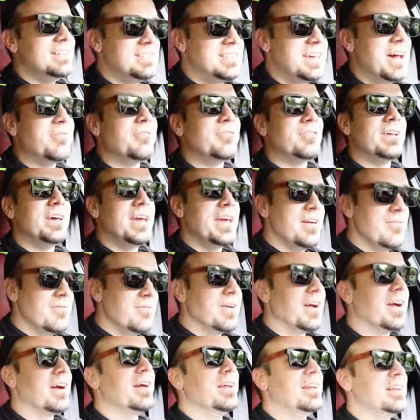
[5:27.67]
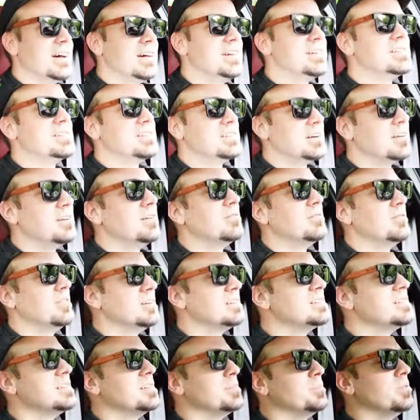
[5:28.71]
definitely a very nice steering
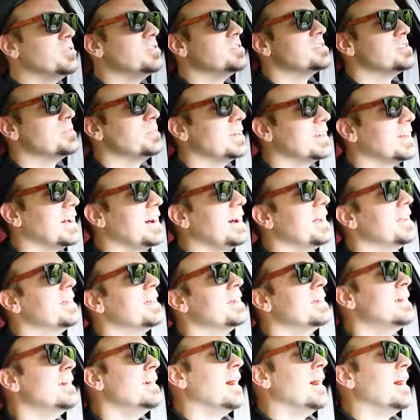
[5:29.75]
feel to the Porsche Macan.